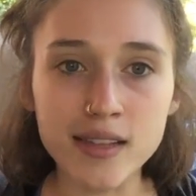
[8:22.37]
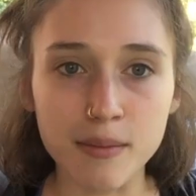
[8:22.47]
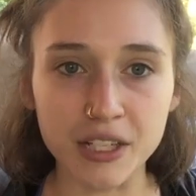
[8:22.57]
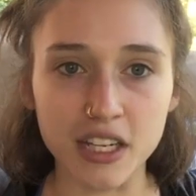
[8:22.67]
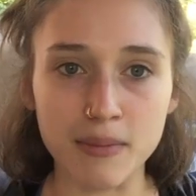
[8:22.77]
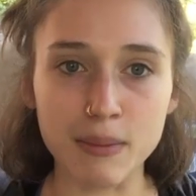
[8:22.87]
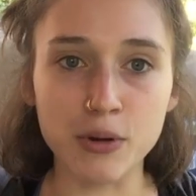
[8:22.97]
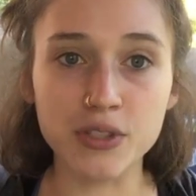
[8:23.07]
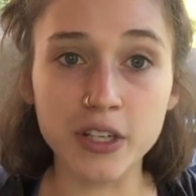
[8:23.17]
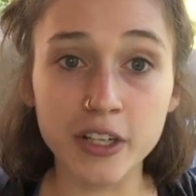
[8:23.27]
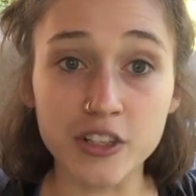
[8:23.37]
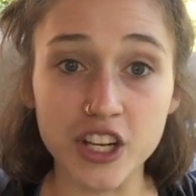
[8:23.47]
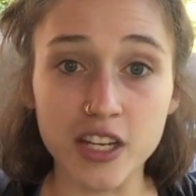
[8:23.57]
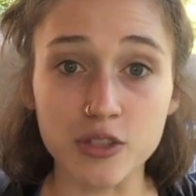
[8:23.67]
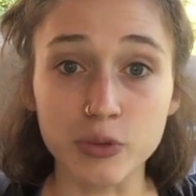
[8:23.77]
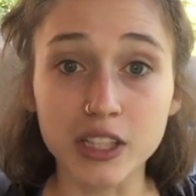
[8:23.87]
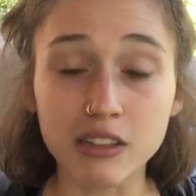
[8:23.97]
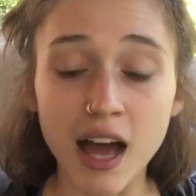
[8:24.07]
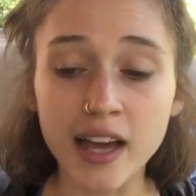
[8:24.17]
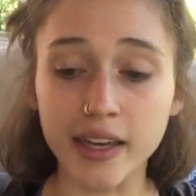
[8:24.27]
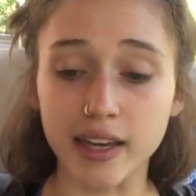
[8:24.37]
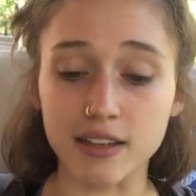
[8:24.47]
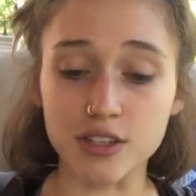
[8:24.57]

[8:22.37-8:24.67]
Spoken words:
dominant and my posterior chain is really lagging.